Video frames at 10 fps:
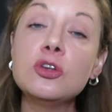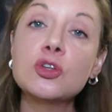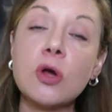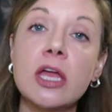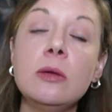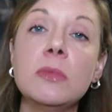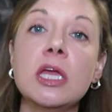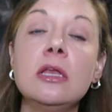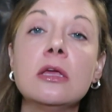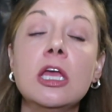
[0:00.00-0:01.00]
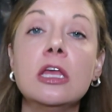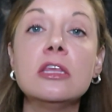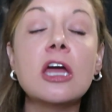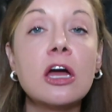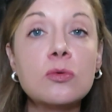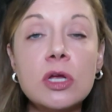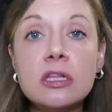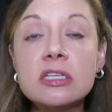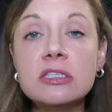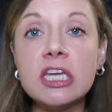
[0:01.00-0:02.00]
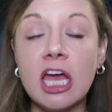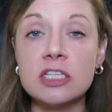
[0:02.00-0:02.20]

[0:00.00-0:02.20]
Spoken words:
to try to meet the unrealistic